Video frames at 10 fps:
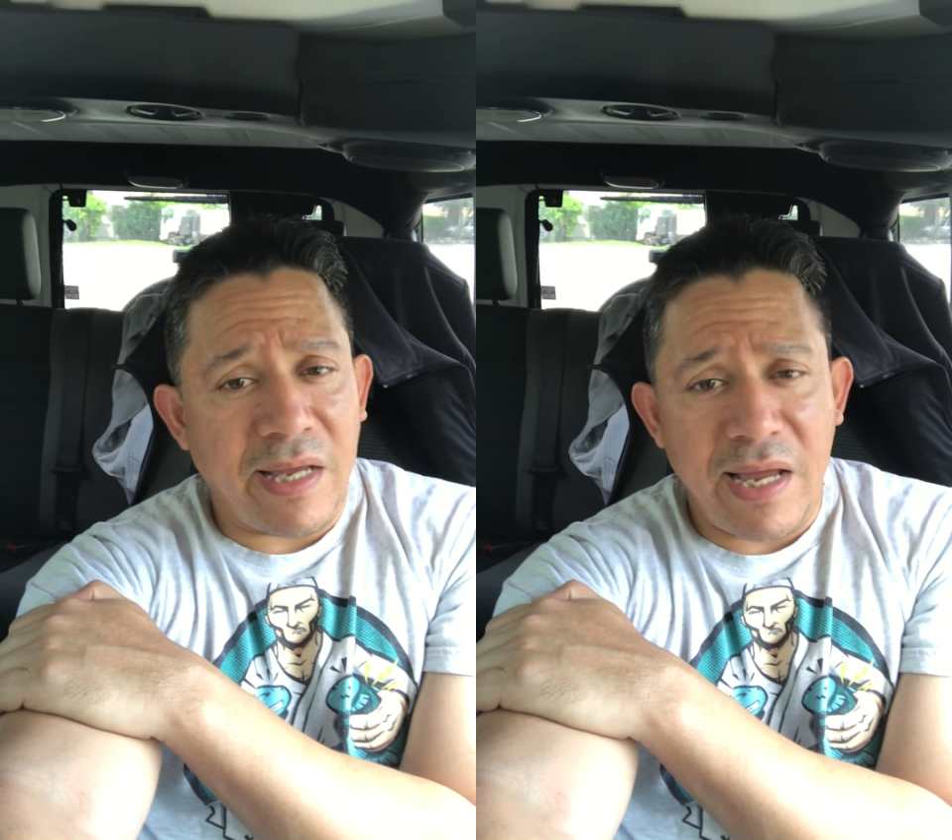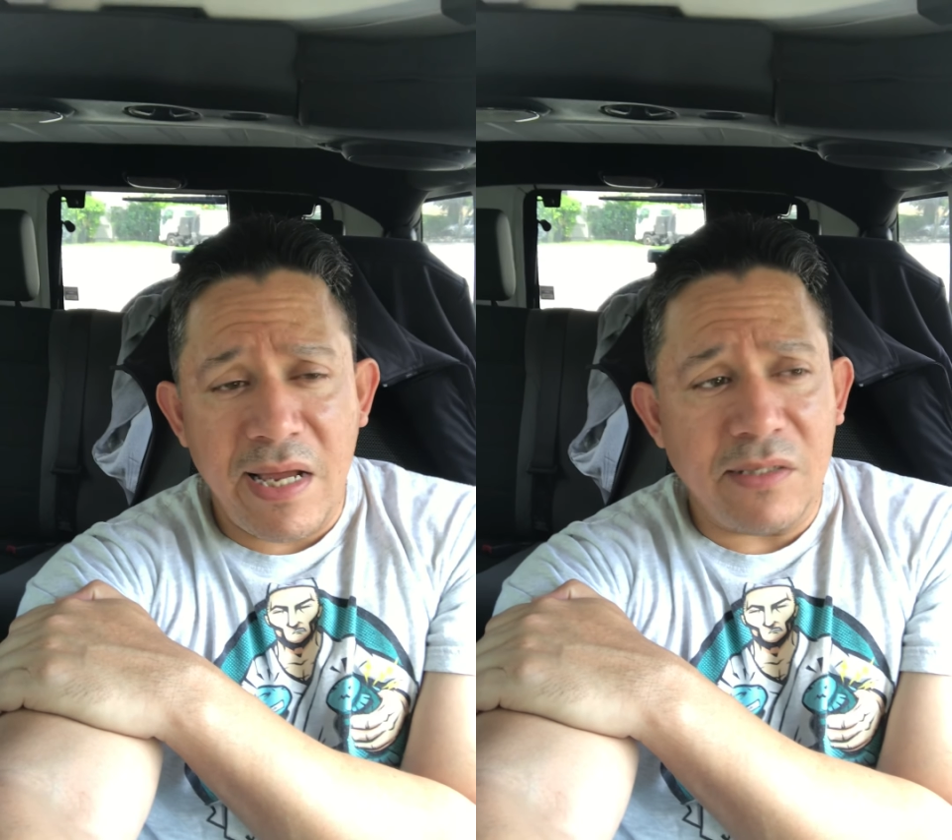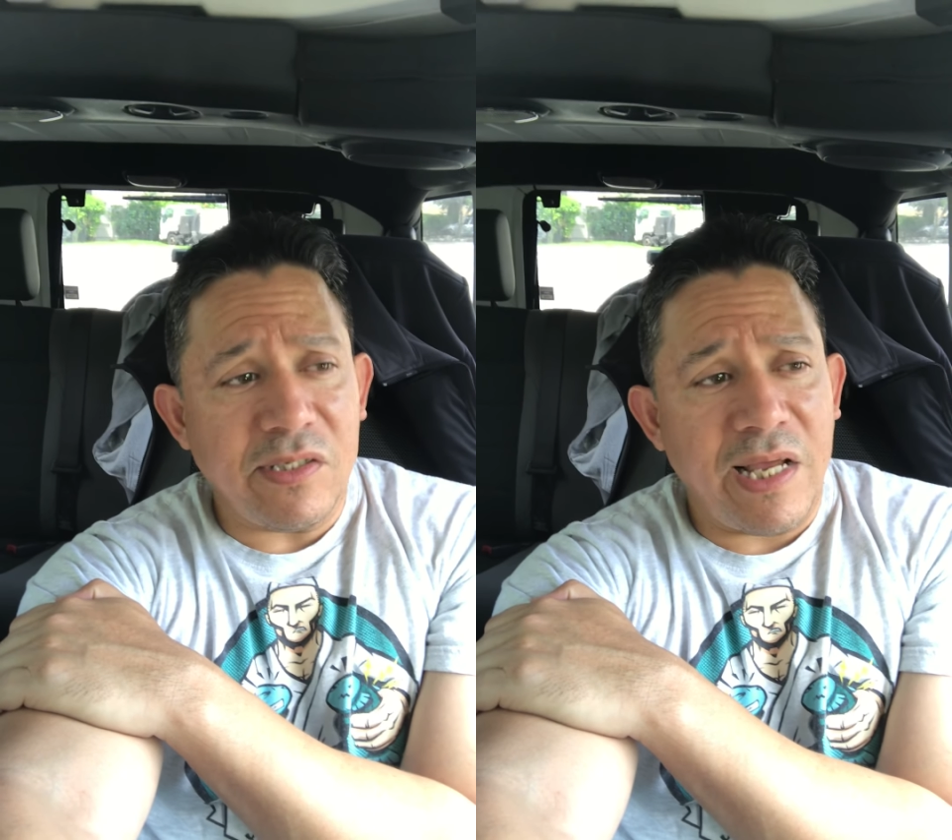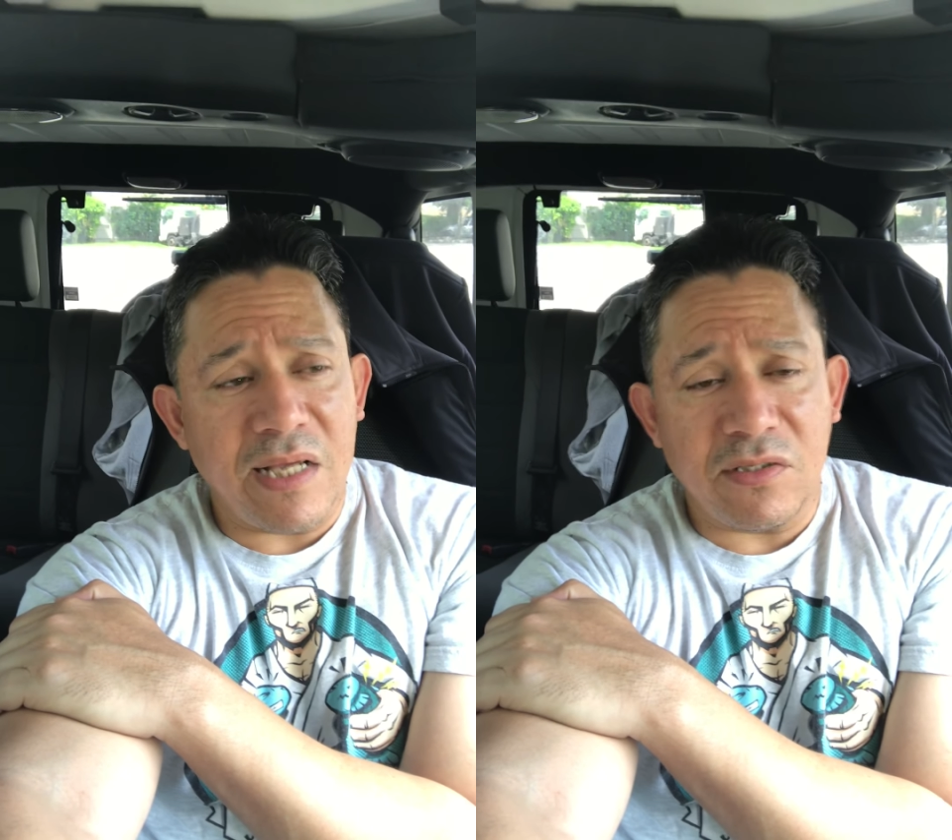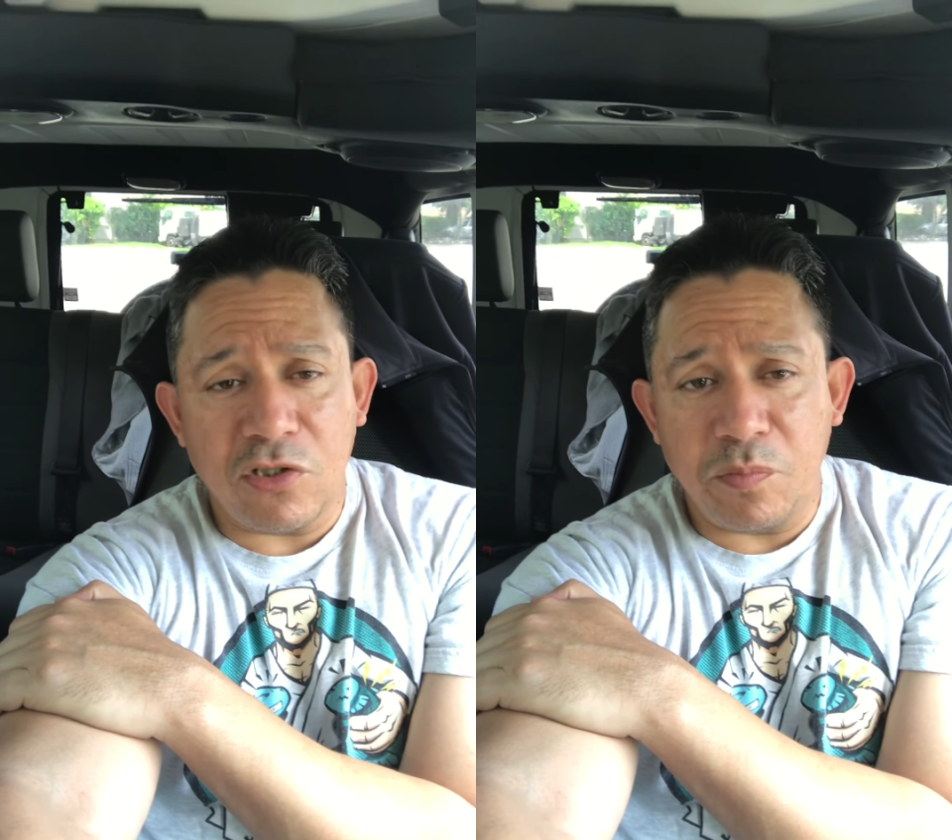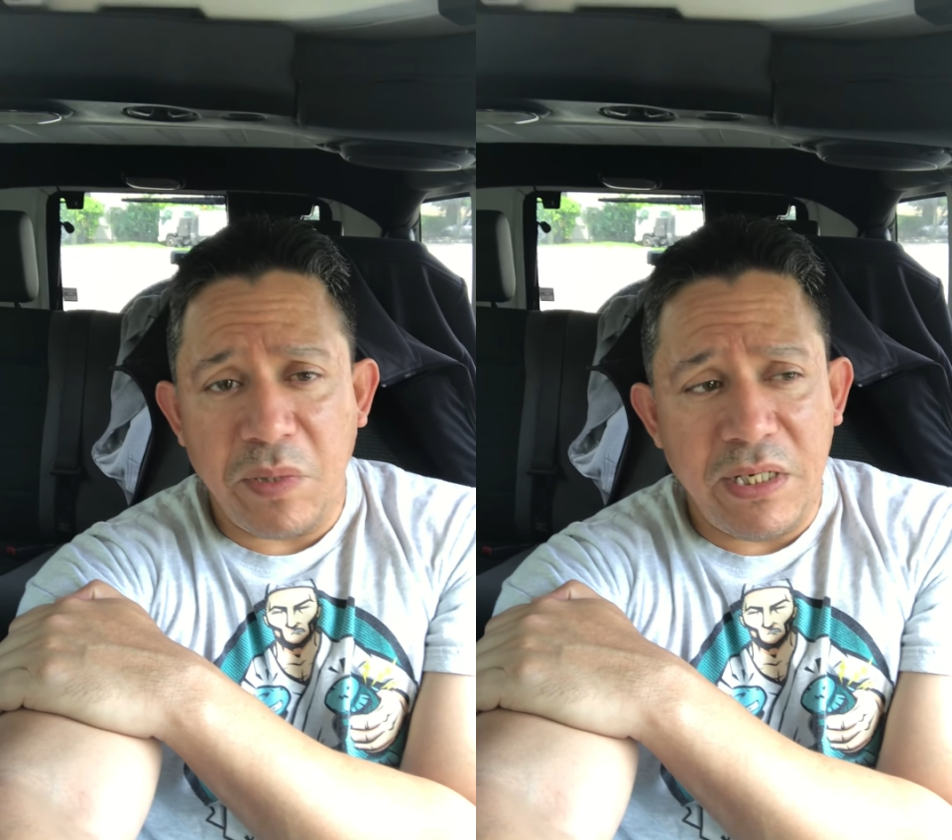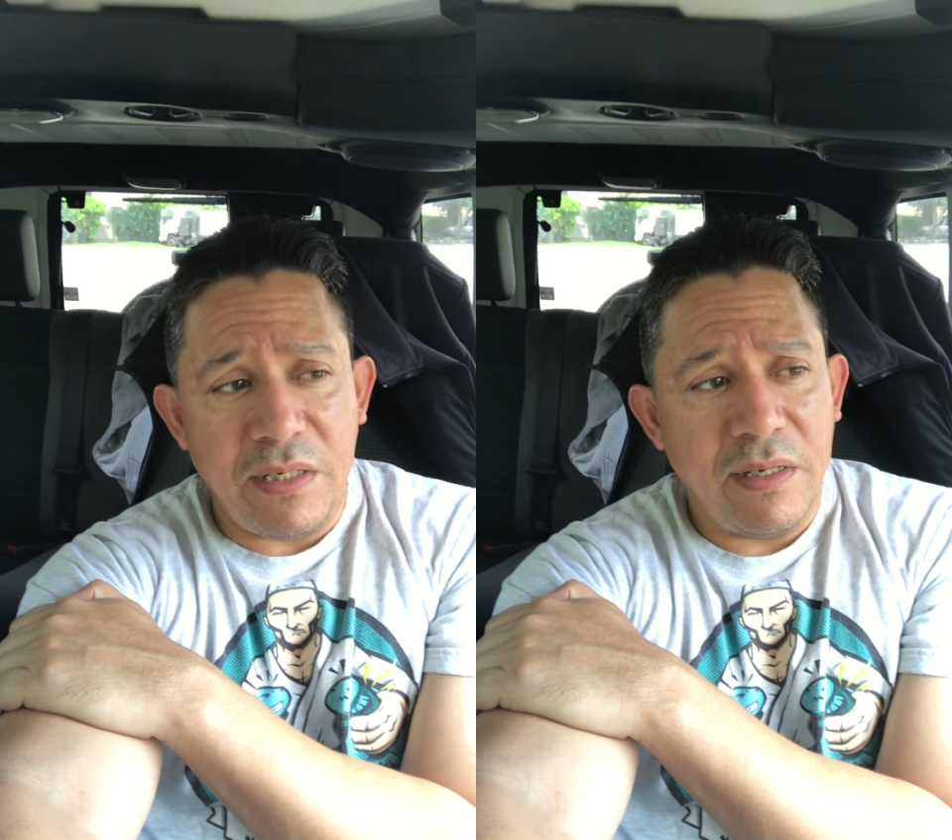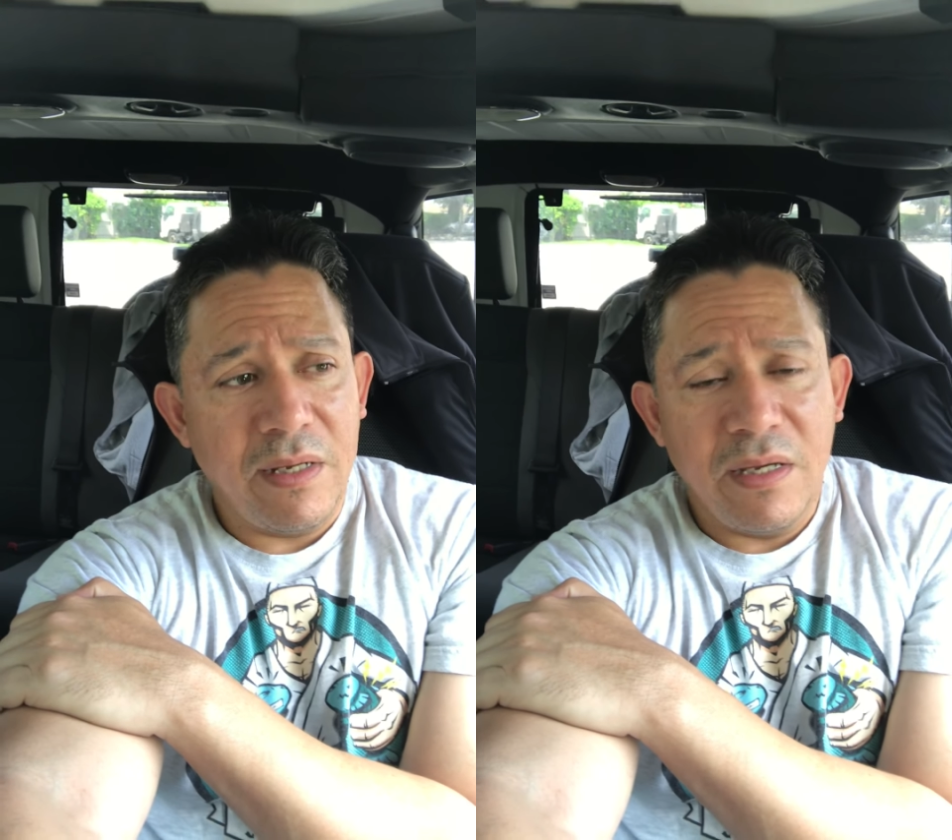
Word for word: hands, he has the speed,